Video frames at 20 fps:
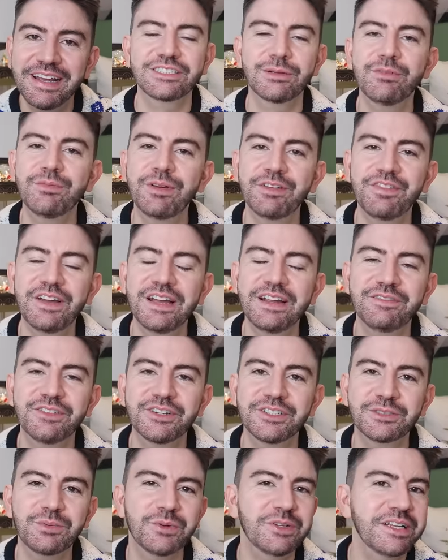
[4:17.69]
Some of my
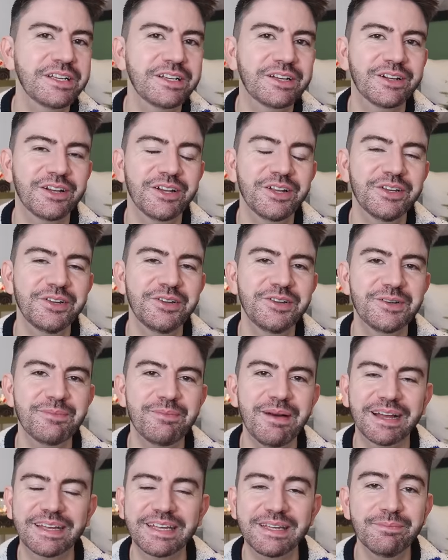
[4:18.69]
favourites would include
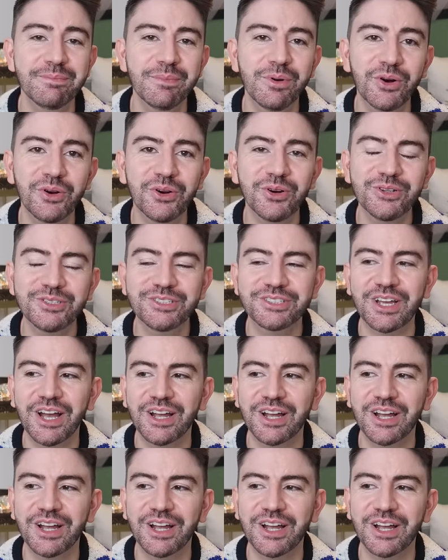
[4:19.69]
Maggie Moore's,